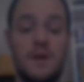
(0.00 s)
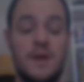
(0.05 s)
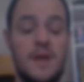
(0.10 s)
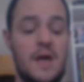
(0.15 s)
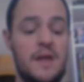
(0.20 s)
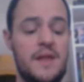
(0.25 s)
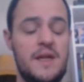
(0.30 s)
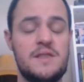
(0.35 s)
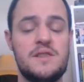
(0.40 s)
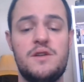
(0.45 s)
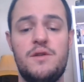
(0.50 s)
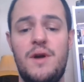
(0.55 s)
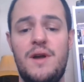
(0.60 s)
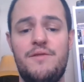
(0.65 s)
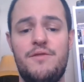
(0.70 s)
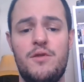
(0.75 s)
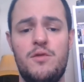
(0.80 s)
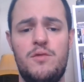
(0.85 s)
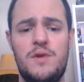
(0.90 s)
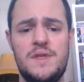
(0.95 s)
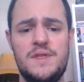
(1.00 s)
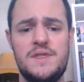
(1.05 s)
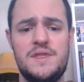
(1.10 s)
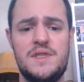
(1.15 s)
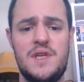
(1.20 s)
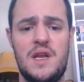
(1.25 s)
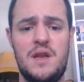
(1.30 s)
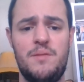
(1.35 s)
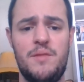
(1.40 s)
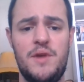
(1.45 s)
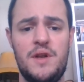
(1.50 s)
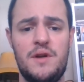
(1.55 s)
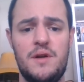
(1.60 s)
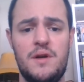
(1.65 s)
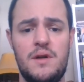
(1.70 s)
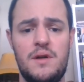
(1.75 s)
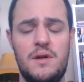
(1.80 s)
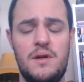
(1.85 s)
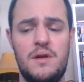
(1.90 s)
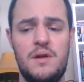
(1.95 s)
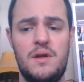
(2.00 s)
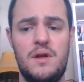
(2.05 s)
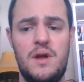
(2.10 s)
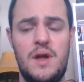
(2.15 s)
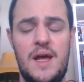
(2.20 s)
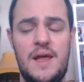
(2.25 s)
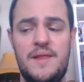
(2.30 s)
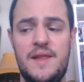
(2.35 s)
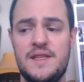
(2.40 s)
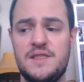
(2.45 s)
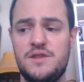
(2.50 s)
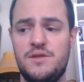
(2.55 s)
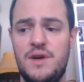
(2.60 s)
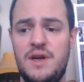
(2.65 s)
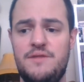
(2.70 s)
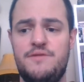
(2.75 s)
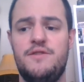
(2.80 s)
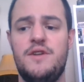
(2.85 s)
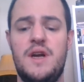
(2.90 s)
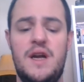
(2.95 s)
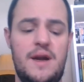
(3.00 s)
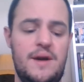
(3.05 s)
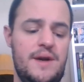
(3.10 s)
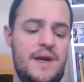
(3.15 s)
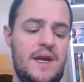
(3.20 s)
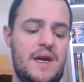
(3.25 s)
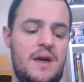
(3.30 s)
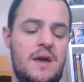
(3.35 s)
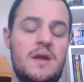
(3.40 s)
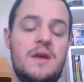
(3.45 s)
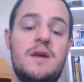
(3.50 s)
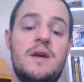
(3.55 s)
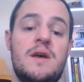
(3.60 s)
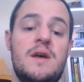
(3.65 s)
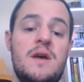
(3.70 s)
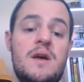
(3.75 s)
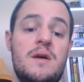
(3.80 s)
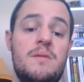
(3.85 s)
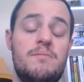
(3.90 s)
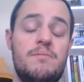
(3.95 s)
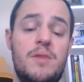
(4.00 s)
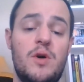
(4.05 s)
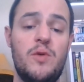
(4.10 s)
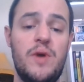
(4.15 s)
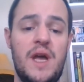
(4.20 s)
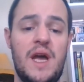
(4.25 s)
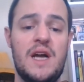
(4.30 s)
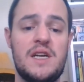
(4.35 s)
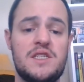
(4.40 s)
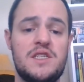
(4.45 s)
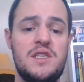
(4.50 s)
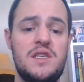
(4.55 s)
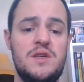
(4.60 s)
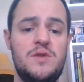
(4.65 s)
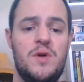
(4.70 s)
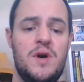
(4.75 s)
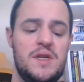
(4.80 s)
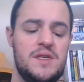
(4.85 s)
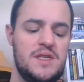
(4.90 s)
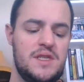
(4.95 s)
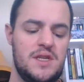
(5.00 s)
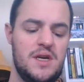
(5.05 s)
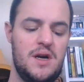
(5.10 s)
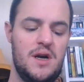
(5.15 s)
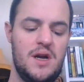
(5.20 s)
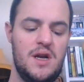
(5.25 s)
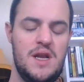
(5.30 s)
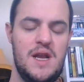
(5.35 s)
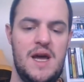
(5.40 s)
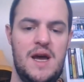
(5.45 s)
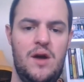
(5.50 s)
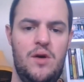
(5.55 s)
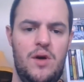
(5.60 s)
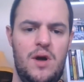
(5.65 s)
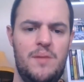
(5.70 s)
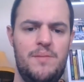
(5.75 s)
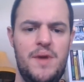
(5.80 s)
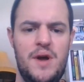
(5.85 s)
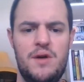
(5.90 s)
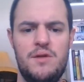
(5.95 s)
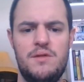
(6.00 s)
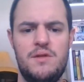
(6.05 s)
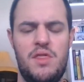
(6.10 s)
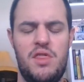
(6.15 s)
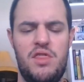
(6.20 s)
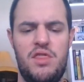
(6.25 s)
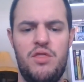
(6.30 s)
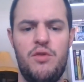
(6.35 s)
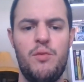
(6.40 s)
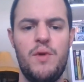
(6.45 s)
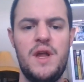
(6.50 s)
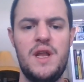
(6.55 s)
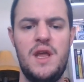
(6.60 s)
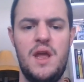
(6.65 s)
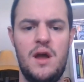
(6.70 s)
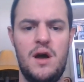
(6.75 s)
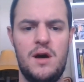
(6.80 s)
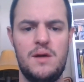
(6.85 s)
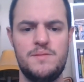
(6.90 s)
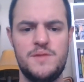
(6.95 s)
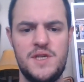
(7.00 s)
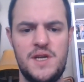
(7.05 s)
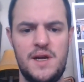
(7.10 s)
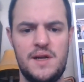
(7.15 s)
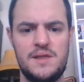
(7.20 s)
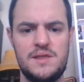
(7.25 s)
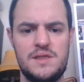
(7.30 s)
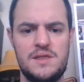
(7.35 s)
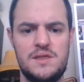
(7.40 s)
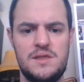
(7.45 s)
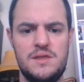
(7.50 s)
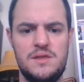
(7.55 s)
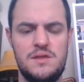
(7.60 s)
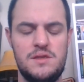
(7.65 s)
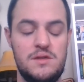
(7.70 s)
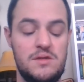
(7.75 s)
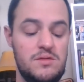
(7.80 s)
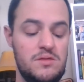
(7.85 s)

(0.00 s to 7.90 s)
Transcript: Now that's great for one centimeter, and that's great for area, but we actually want to talk now about 3D objects.